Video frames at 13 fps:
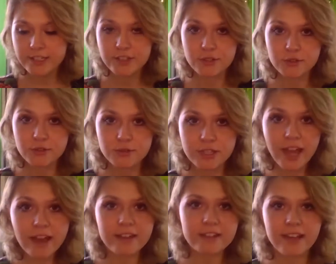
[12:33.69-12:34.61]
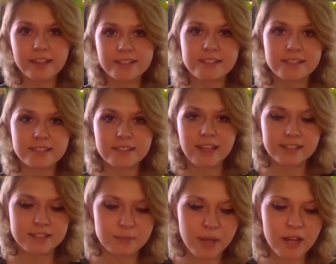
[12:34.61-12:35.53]
So yeah, that's
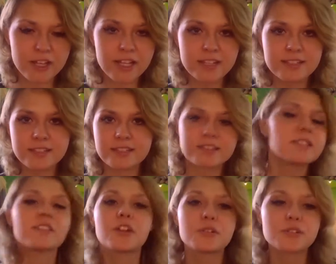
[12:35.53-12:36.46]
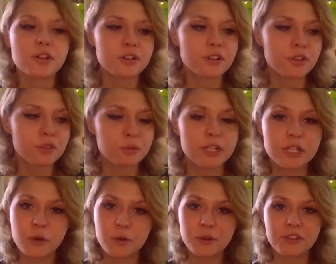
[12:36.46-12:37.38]
about it. Those are the
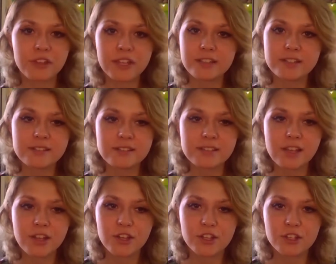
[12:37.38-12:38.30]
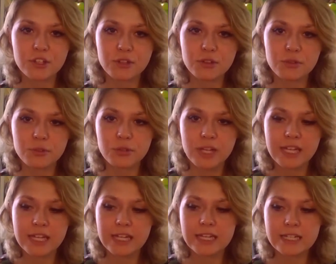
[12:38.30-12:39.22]
3 core things you
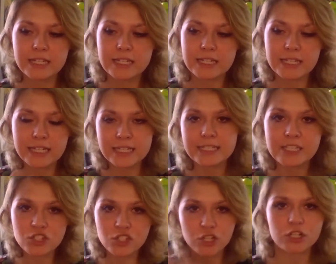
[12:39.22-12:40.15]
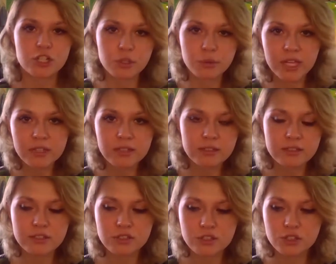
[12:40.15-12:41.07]
need to start doing
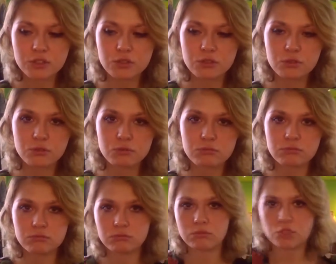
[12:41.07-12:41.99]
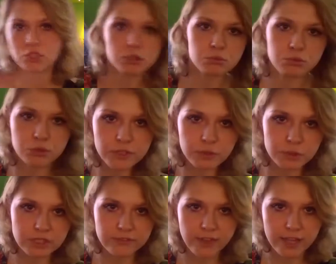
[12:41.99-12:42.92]
to start improving
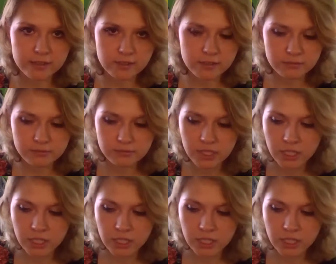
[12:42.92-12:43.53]
really fast.